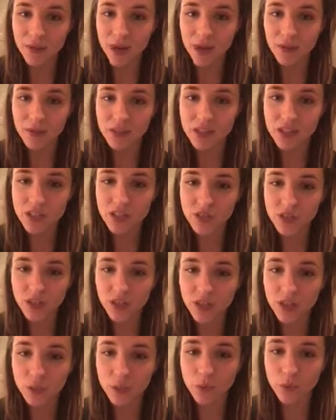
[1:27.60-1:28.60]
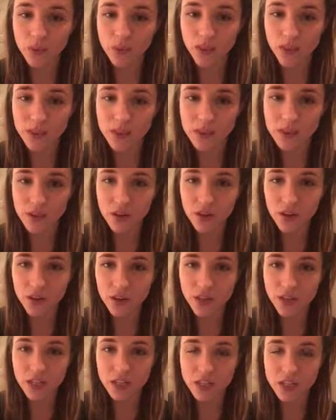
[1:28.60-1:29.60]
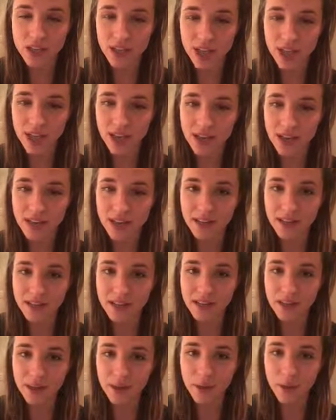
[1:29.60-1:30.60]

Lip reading: I was just feeling really discouraged and